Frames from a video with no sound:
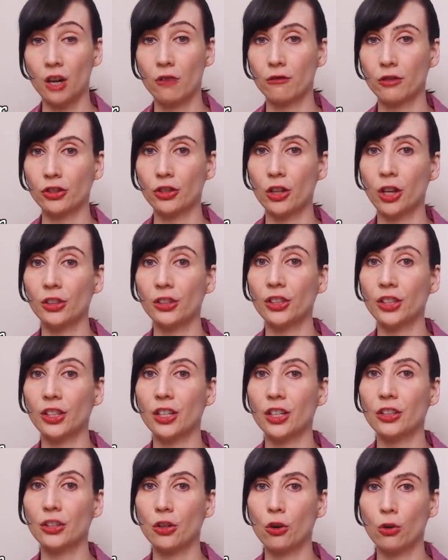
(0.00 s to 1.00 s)
resulting in
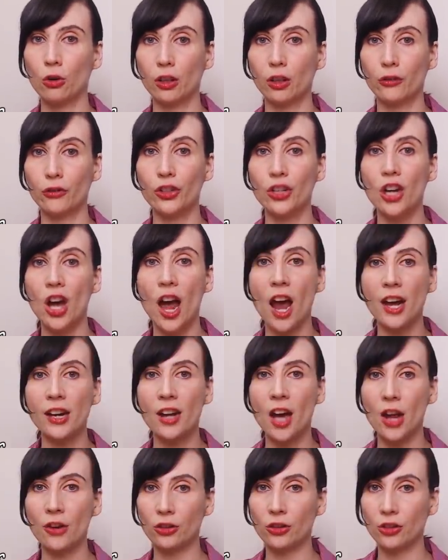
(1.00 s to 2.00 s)
a total of
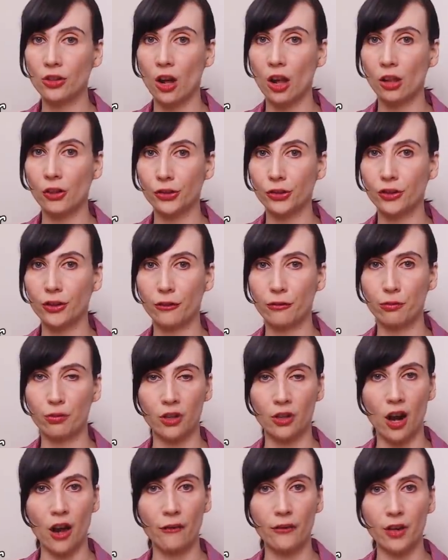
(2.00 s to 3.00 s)
$900 of
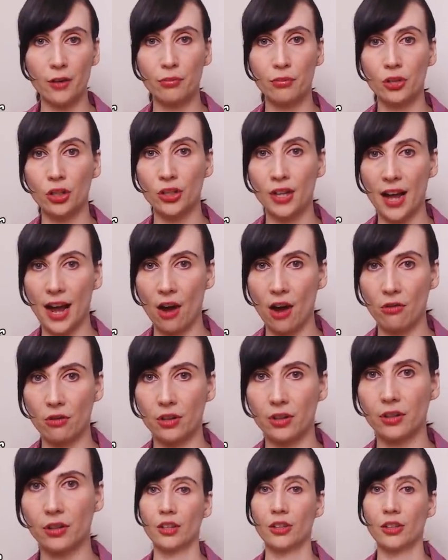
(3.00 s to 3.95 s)
profit per hour.